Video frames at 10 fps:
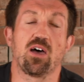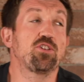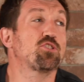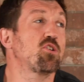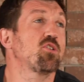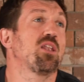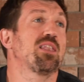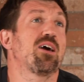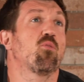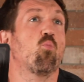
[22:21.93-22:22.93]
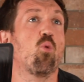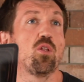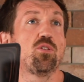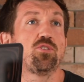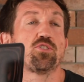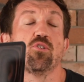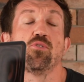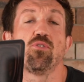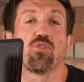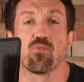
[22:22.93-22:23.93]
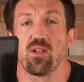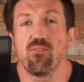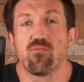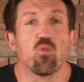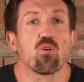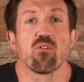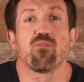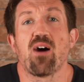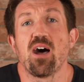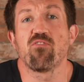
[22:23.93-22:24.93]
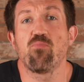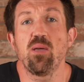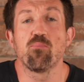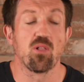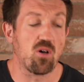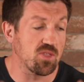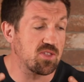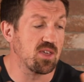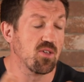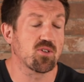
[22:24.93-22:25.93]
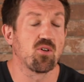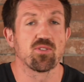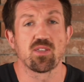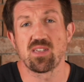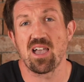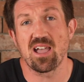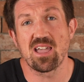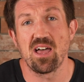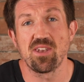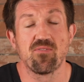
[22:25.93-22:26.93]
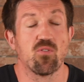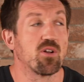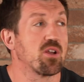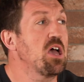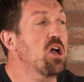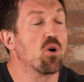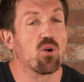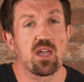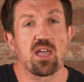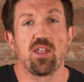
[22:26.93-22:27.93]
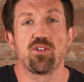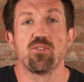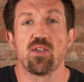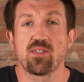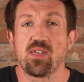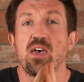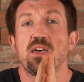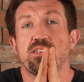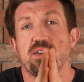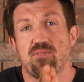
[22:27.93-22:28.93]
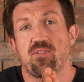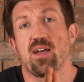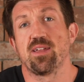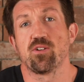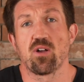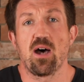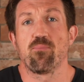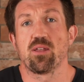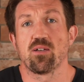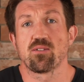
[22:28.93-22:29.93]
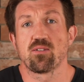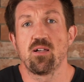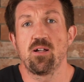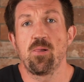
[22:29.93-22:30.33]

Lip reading: And do not let 1, 2, 3, 4, or 5 people on sales calls that say, I can't afford it or I can't do this, define your happiness.